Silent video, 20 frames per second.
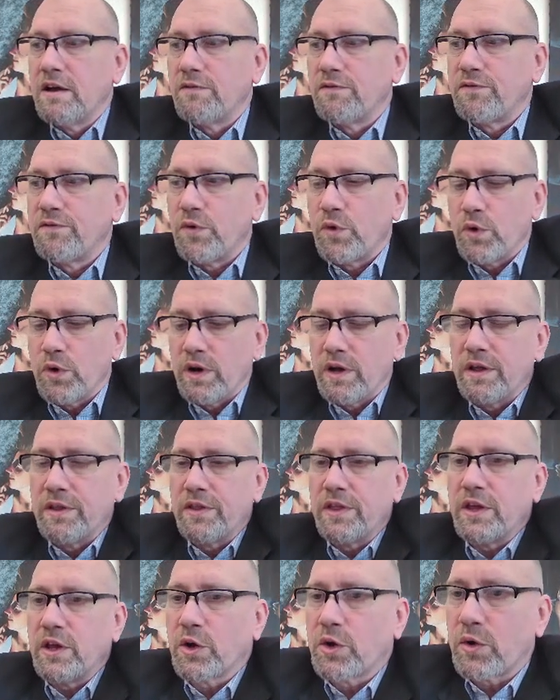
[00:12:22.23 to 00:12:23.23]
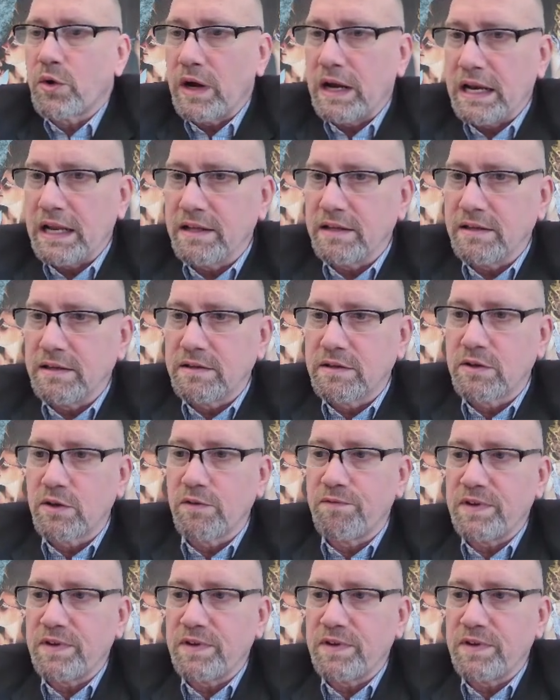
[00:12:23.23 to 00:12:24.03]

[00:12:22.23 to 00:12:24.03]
for the Ukrainians to